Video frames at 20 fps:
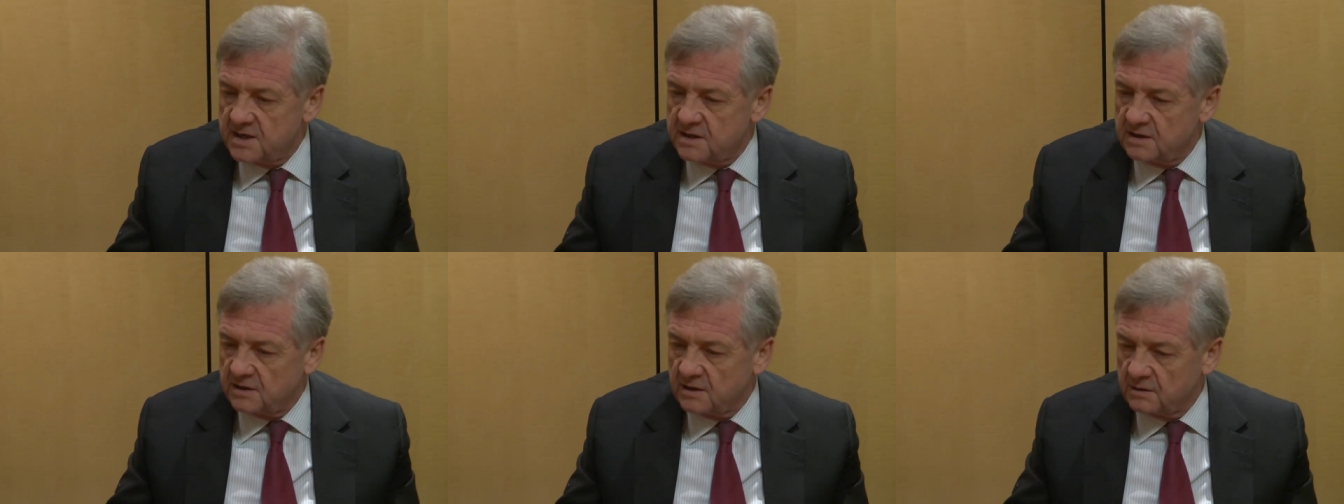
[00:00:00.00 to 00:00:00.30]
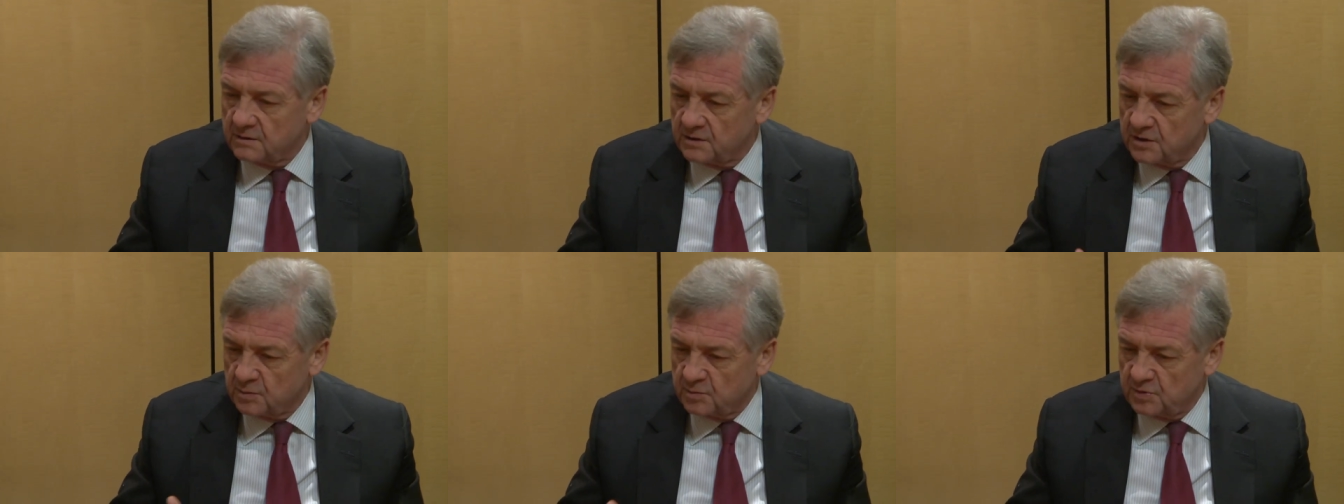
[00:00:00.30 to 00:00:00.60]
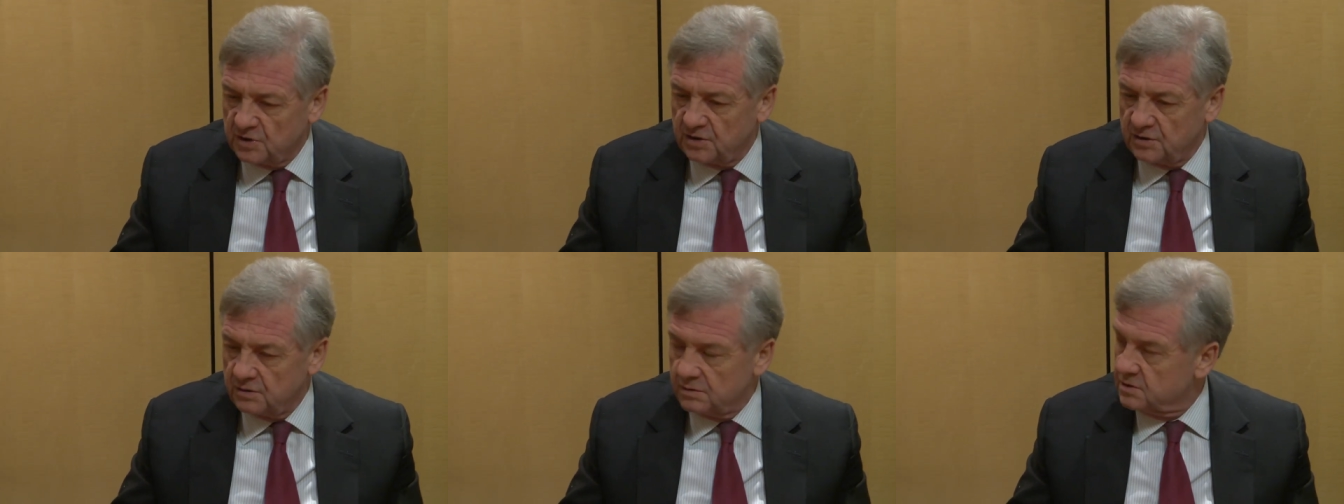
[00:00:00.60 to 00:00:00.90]
you know, can be
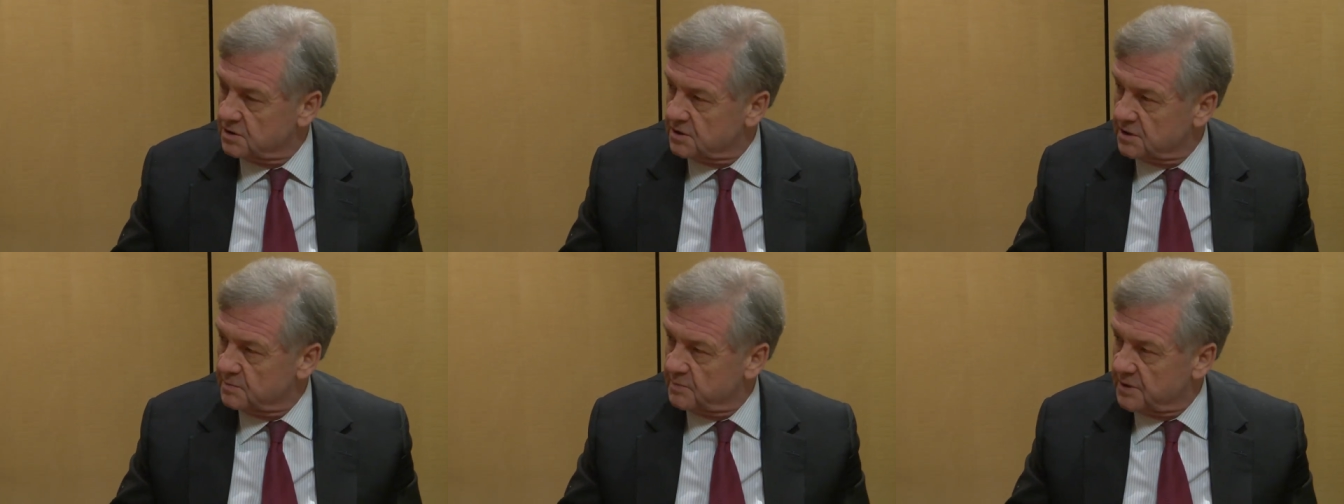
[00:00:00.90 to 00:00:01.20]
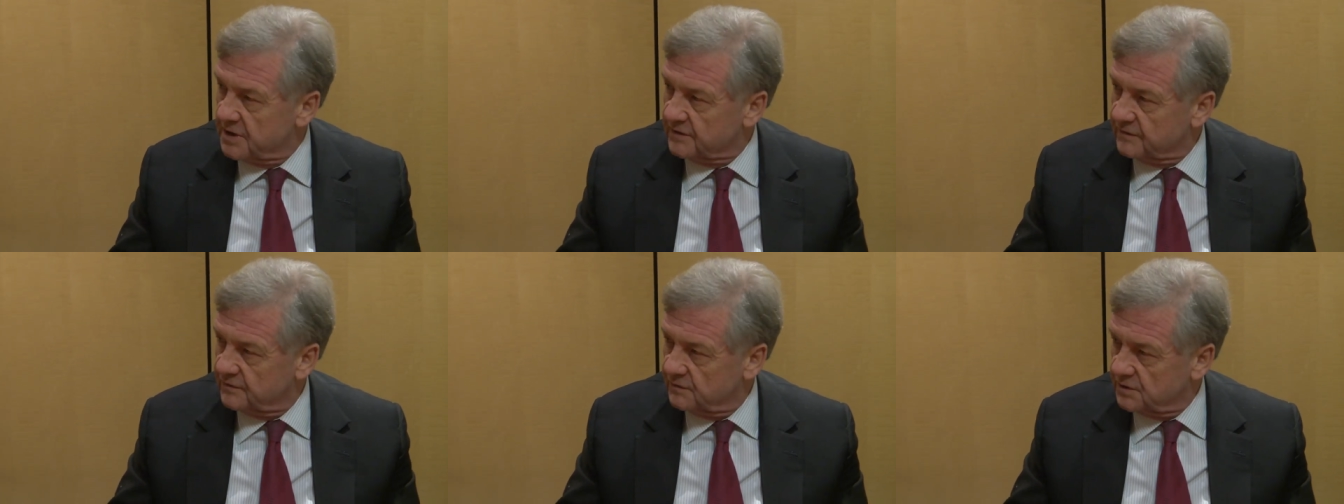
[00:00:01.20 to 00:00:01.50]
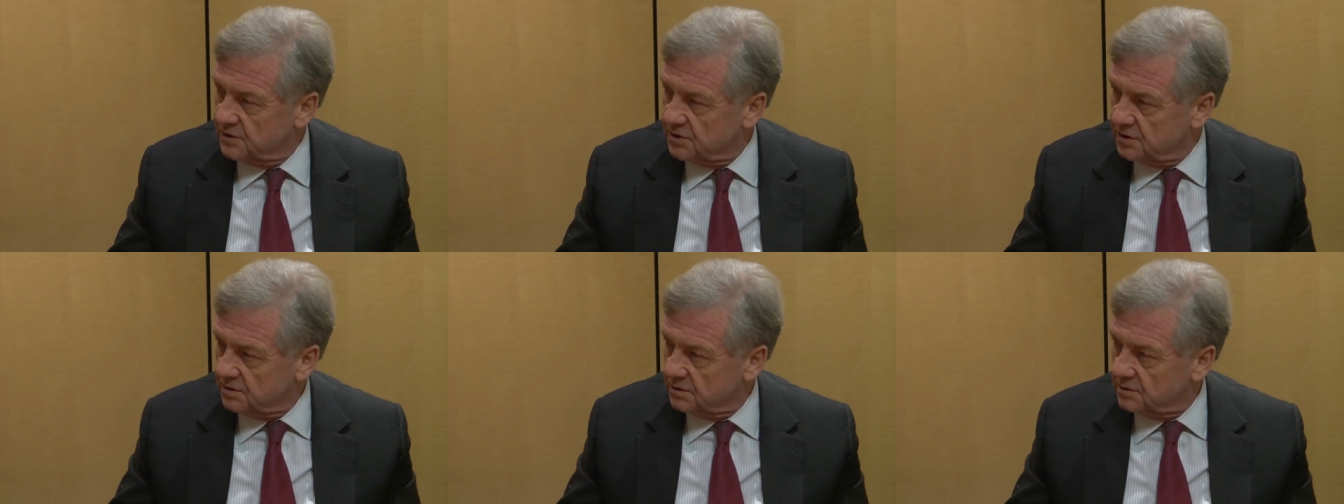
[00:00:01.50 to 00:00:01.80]
hugely
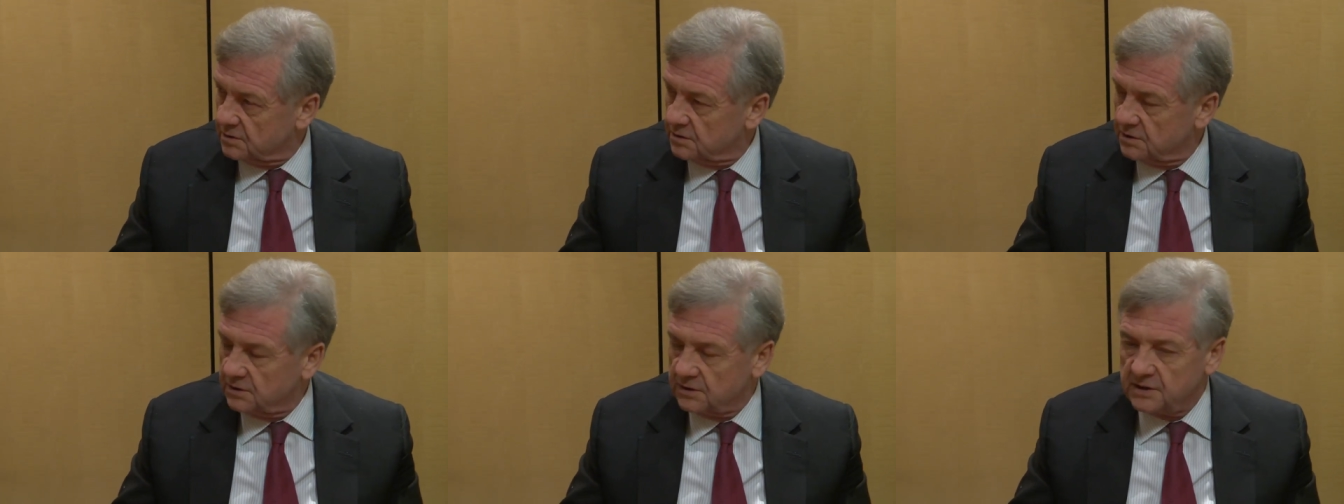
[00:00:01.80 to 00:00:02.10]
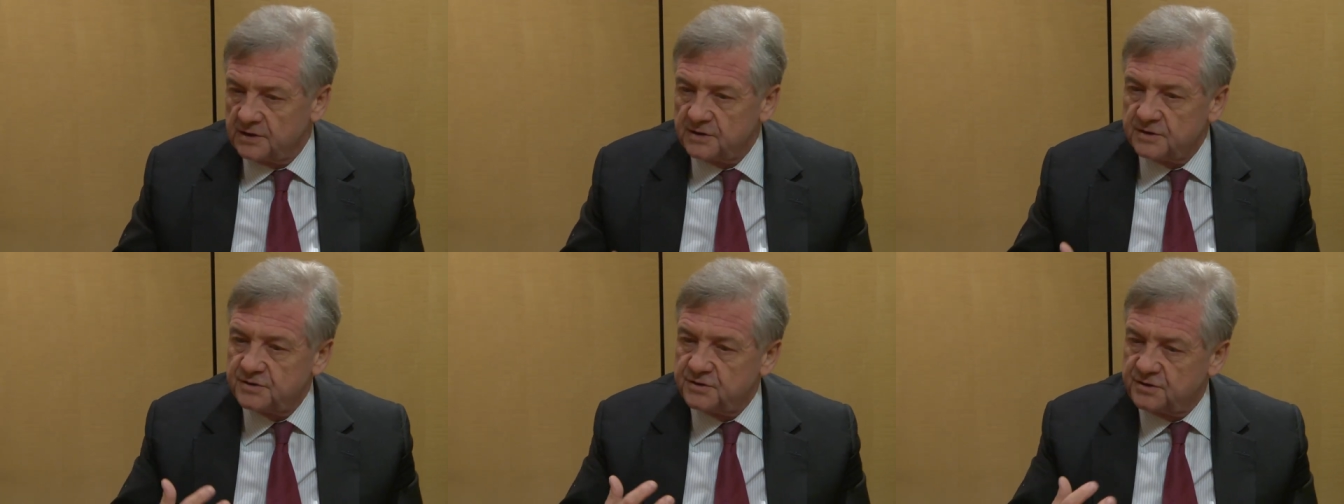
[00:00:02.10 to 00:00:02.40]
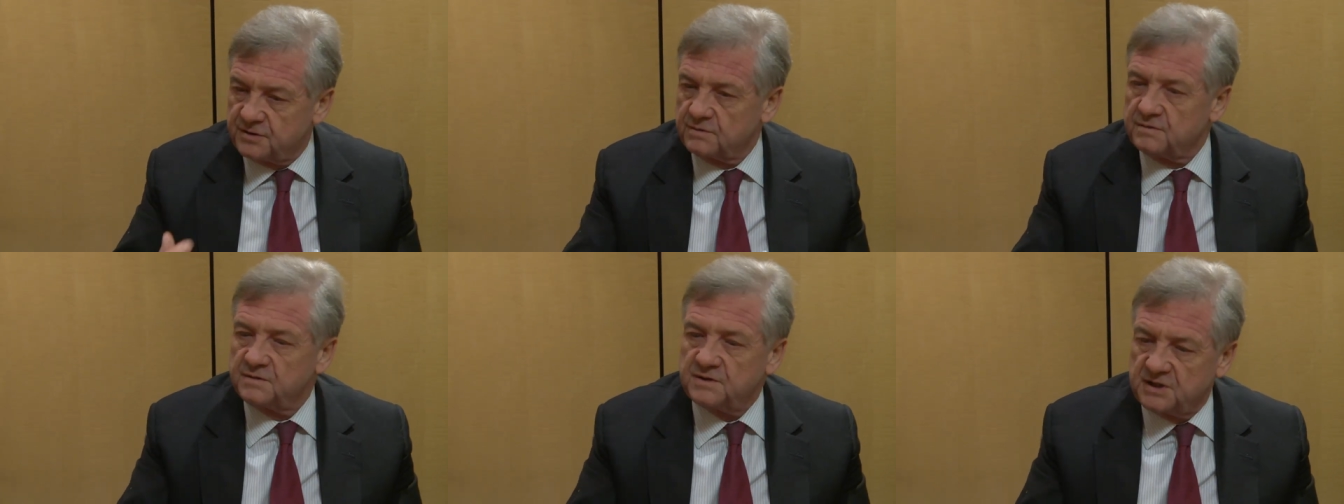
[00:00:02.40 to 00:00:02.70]
beneficial
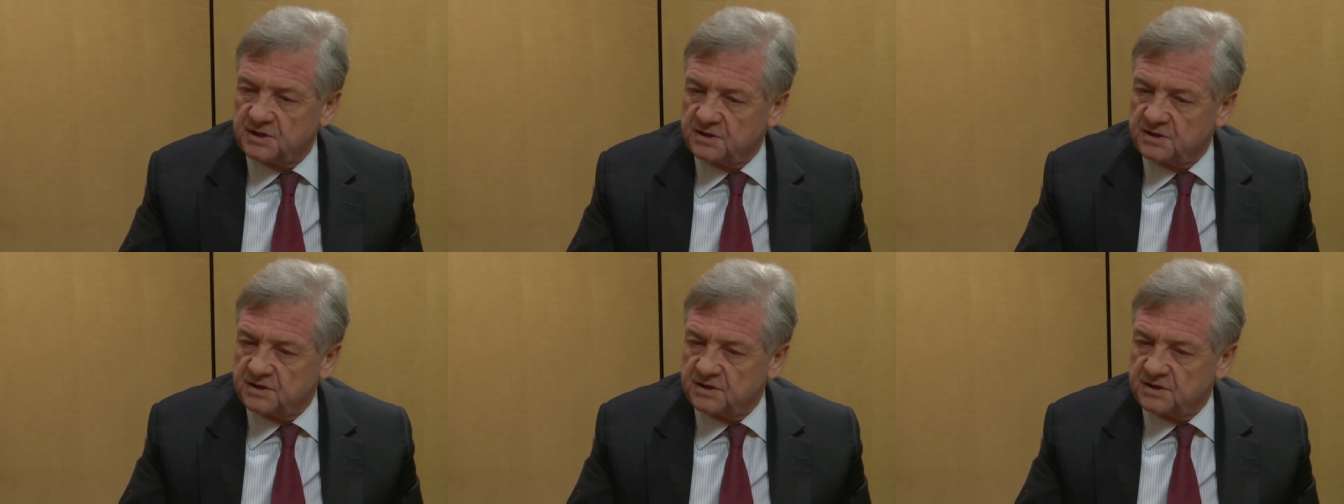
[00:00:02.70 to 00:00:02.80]
to the